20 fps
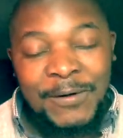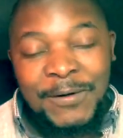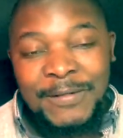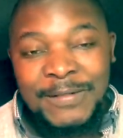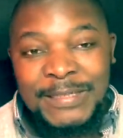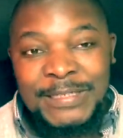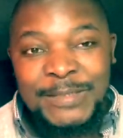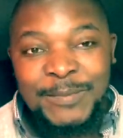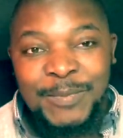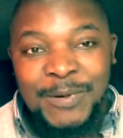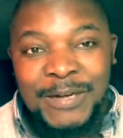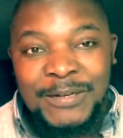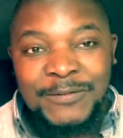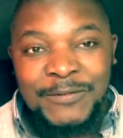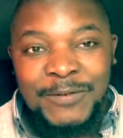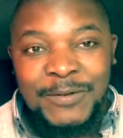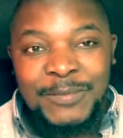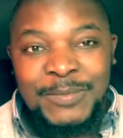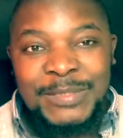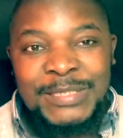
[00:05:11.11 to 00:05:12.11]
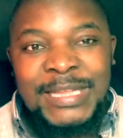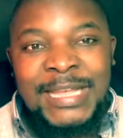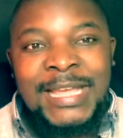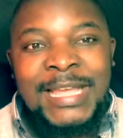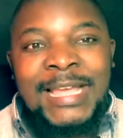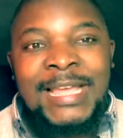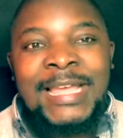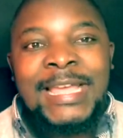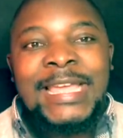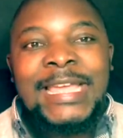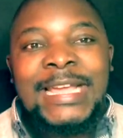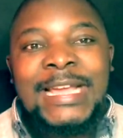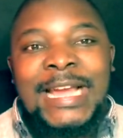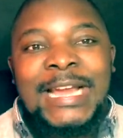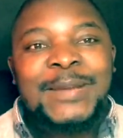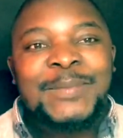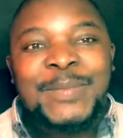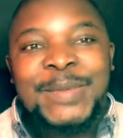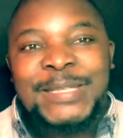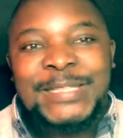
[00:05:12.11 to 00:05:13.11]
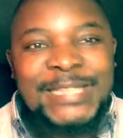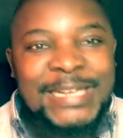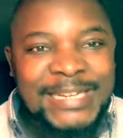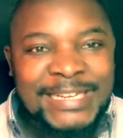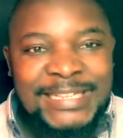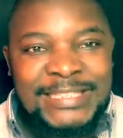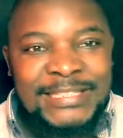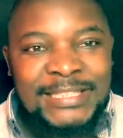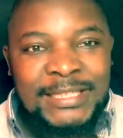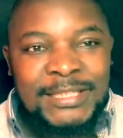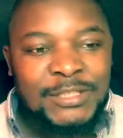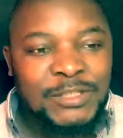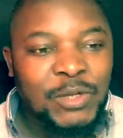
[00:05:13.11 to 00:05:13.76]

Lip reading: all these platforms, it can be challenging.